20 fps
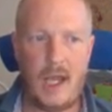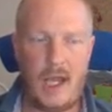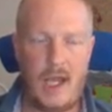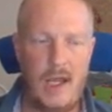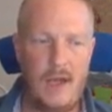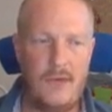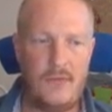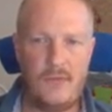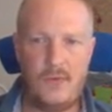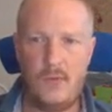
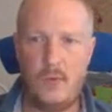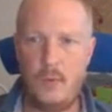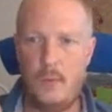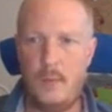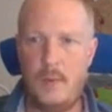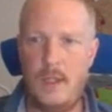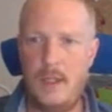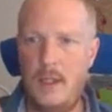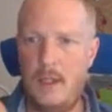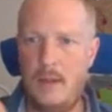have to
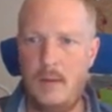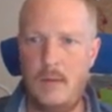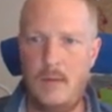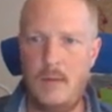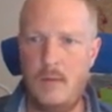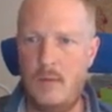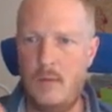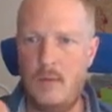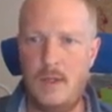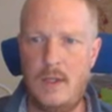be
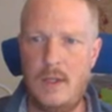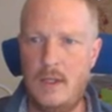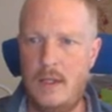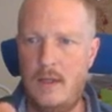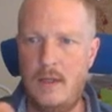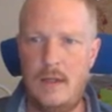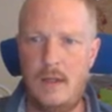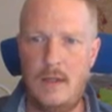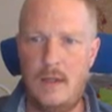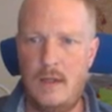
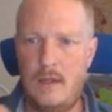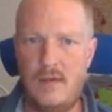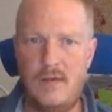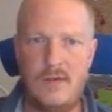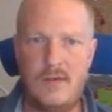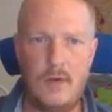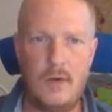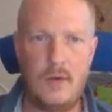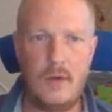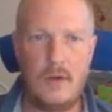in a
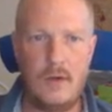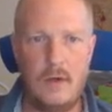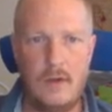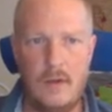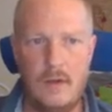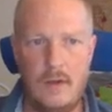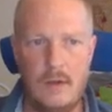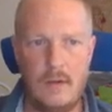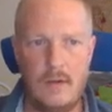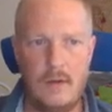
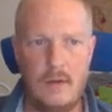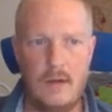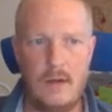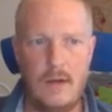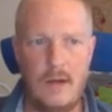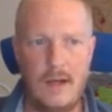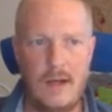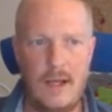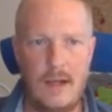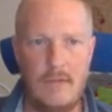certain
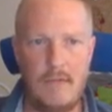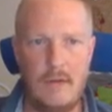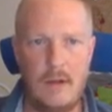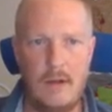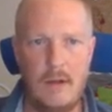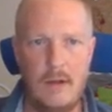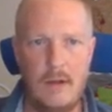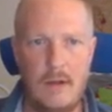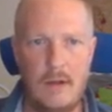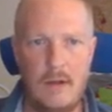
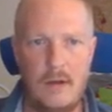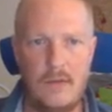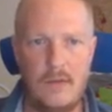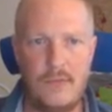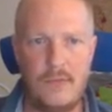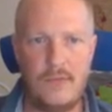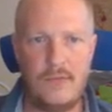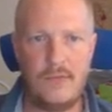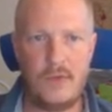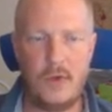level of
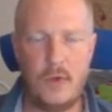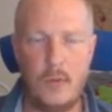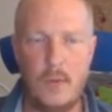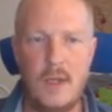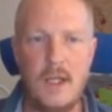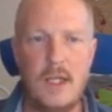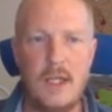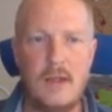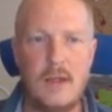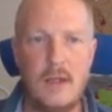
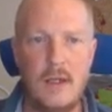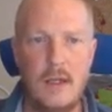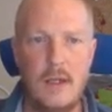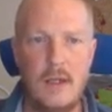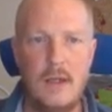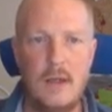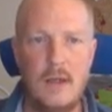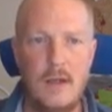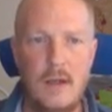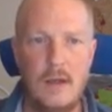
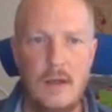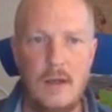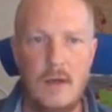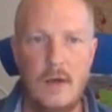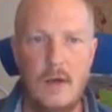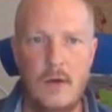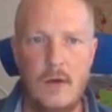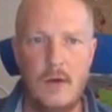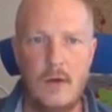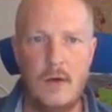humidity
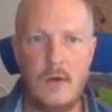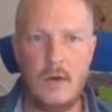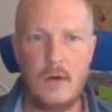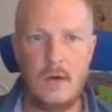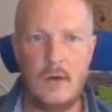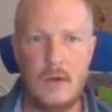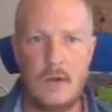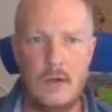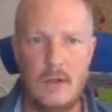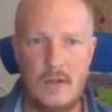
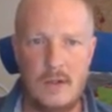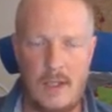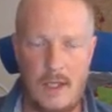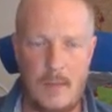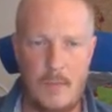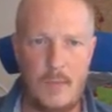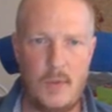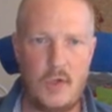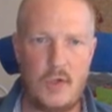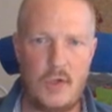or
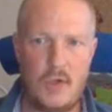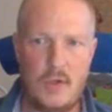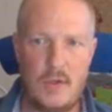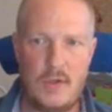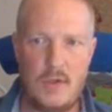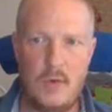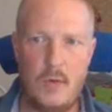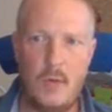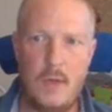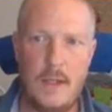temperature.
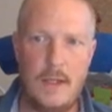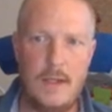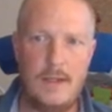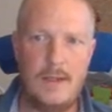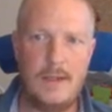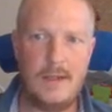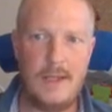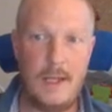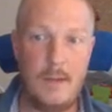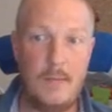So when
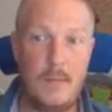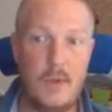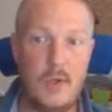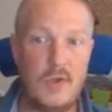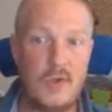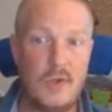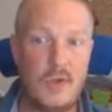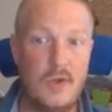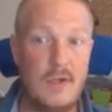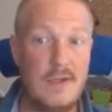the
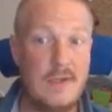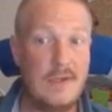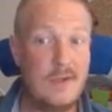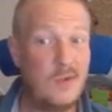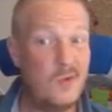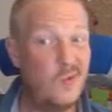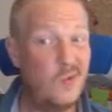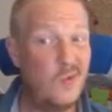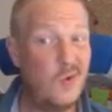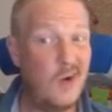temperature is
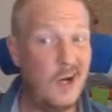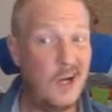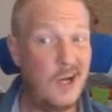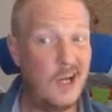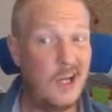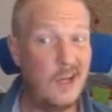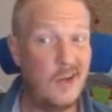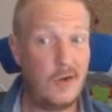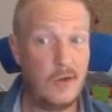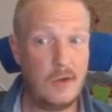too
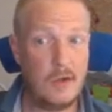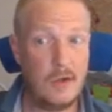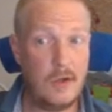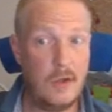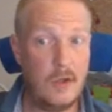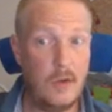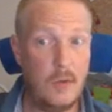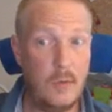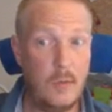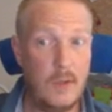high or the
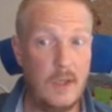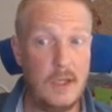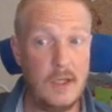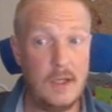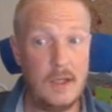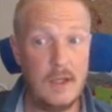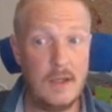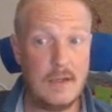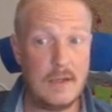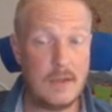
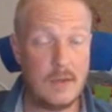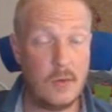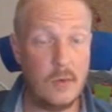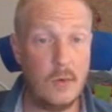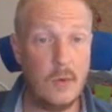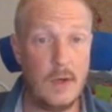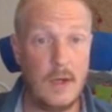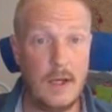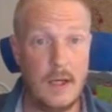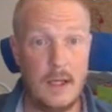humidity is
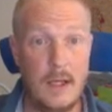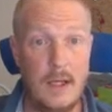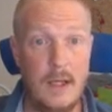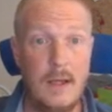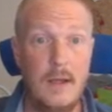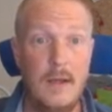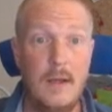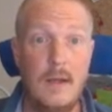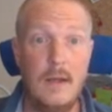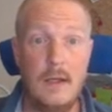too
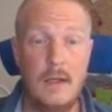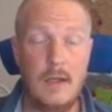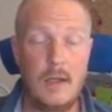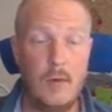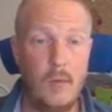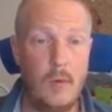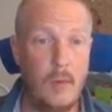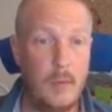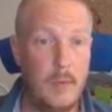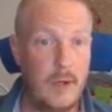high,
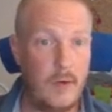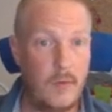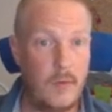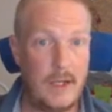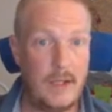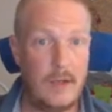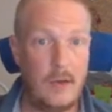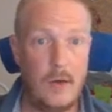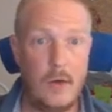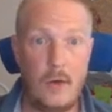there will be a
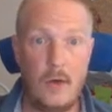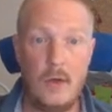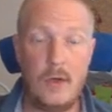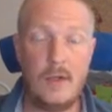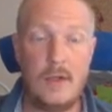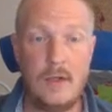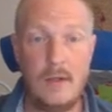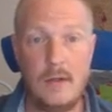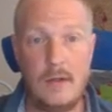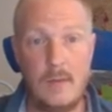red
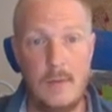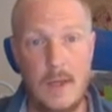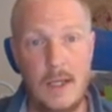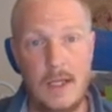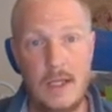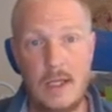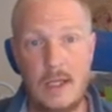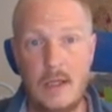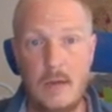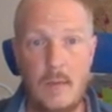alert and the
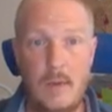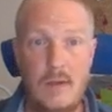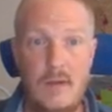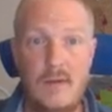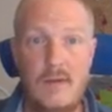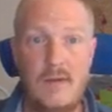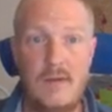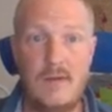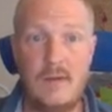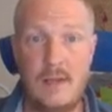
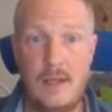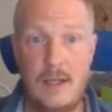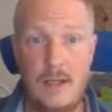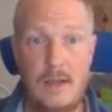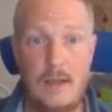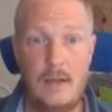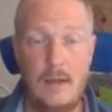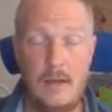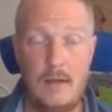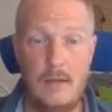medicament
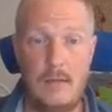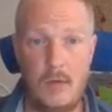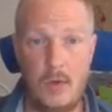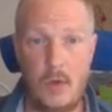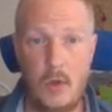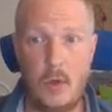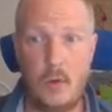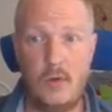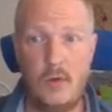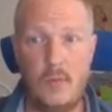
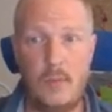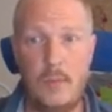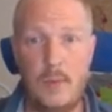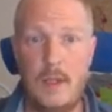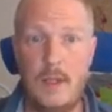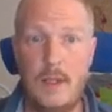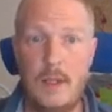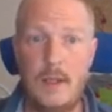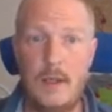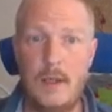cannot
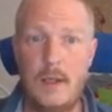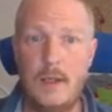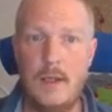be